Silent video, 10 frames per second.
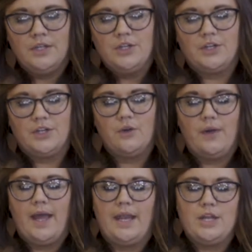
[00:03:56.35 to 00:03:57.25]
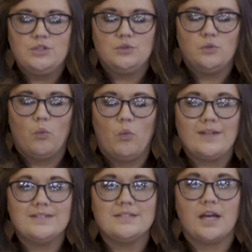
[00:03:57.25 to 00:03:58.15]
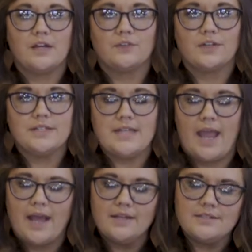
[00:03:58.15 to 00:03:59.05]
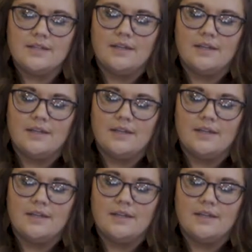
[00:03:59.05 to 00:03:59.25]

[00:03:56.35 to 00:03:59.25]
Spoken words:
You're gonna go ahead and do 1 sock for his hat